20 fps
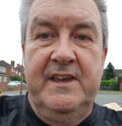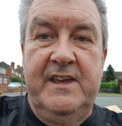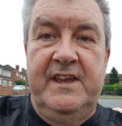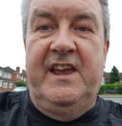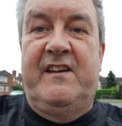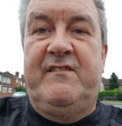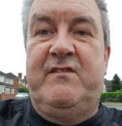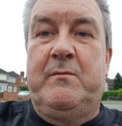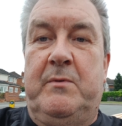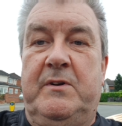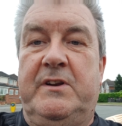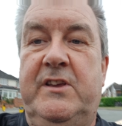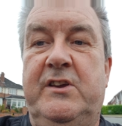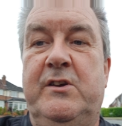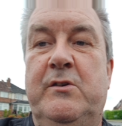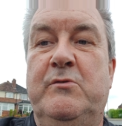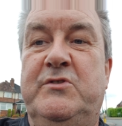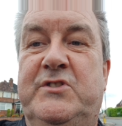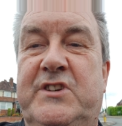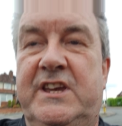everybody
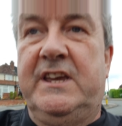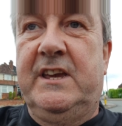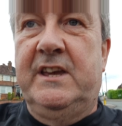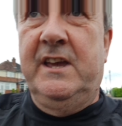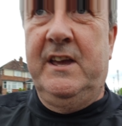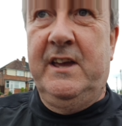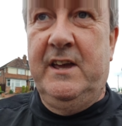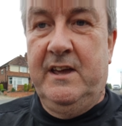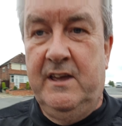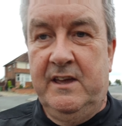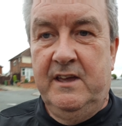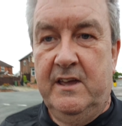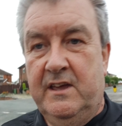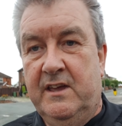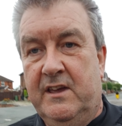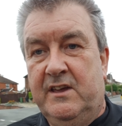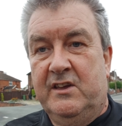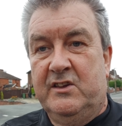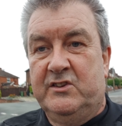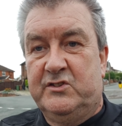using
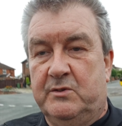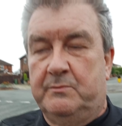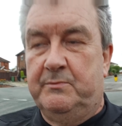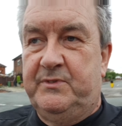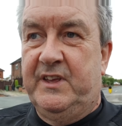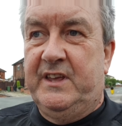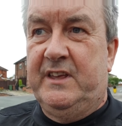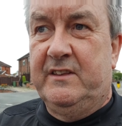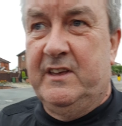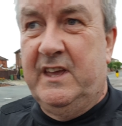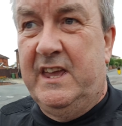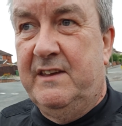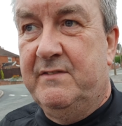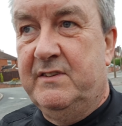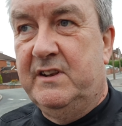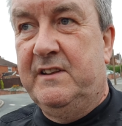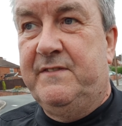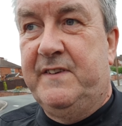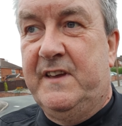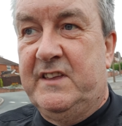something, even
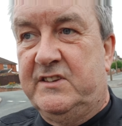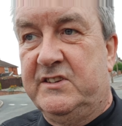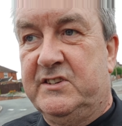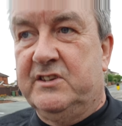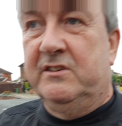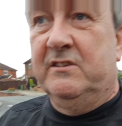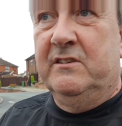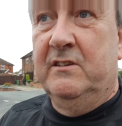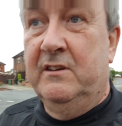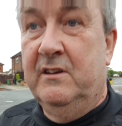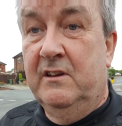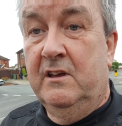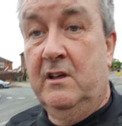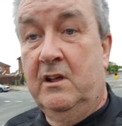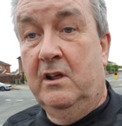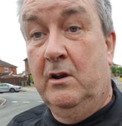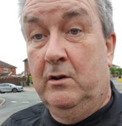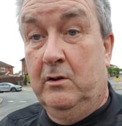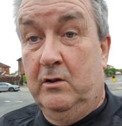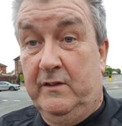if it's
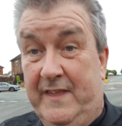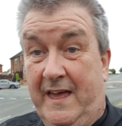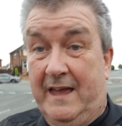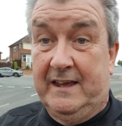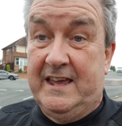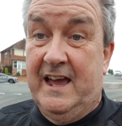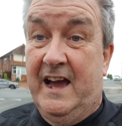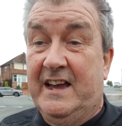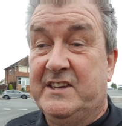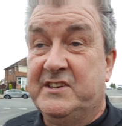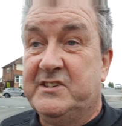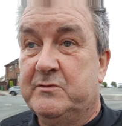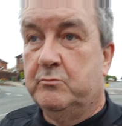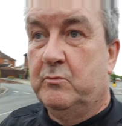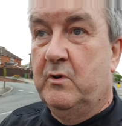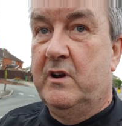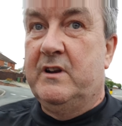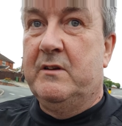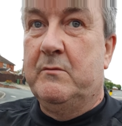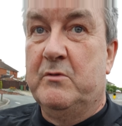like that case
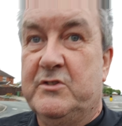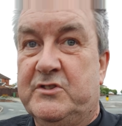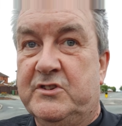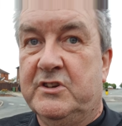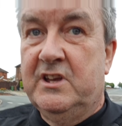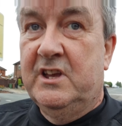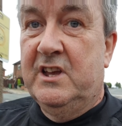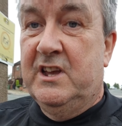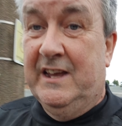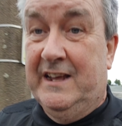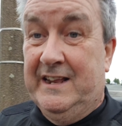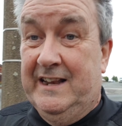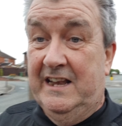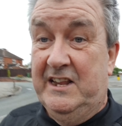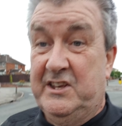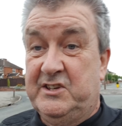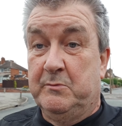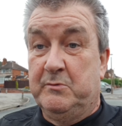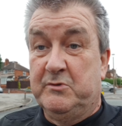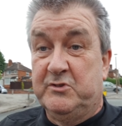where it was clearly
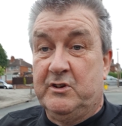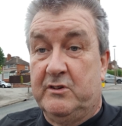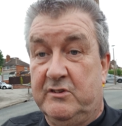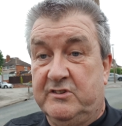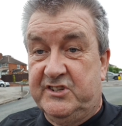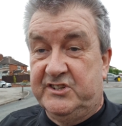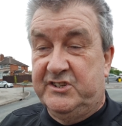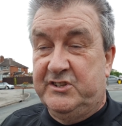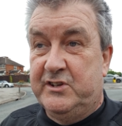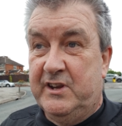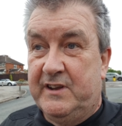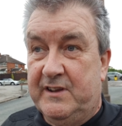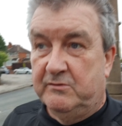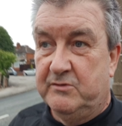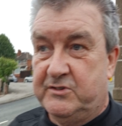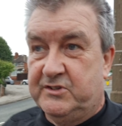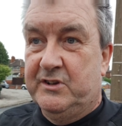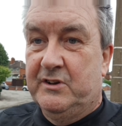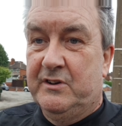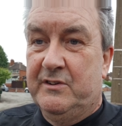someone's trying to steal
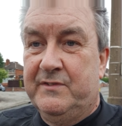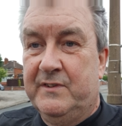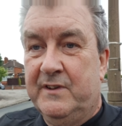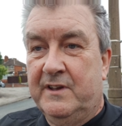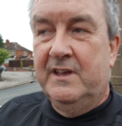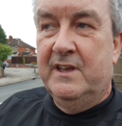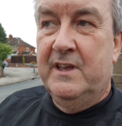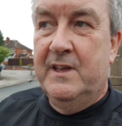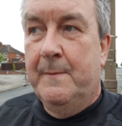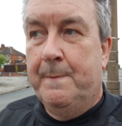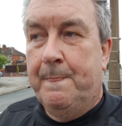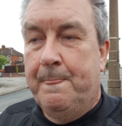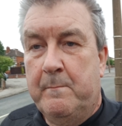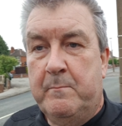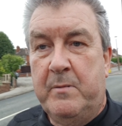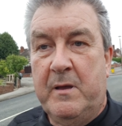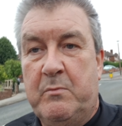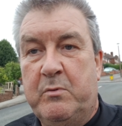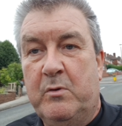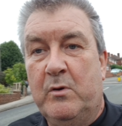stuff,
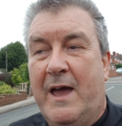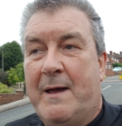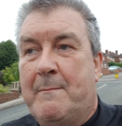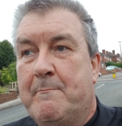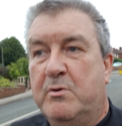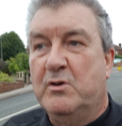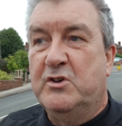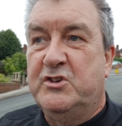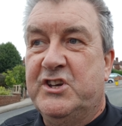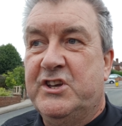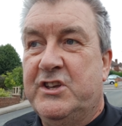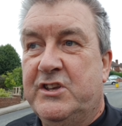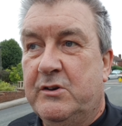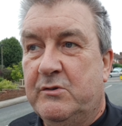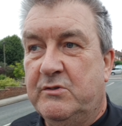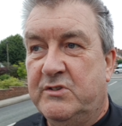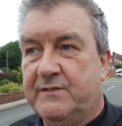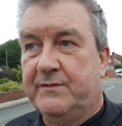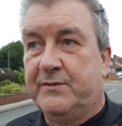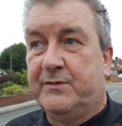people ambush it and
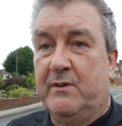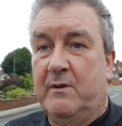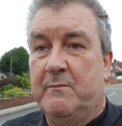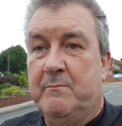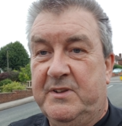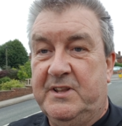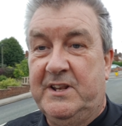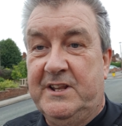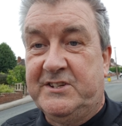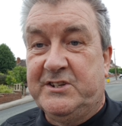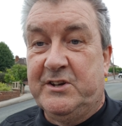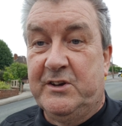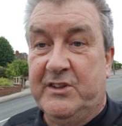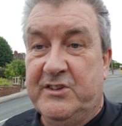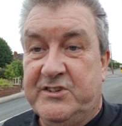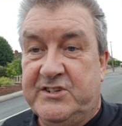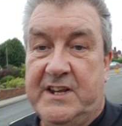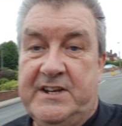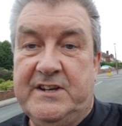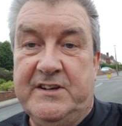use it for their own political
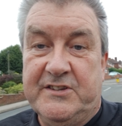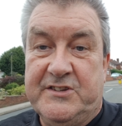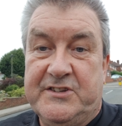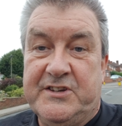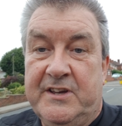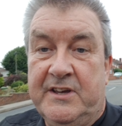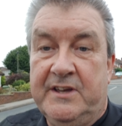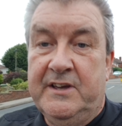agendas.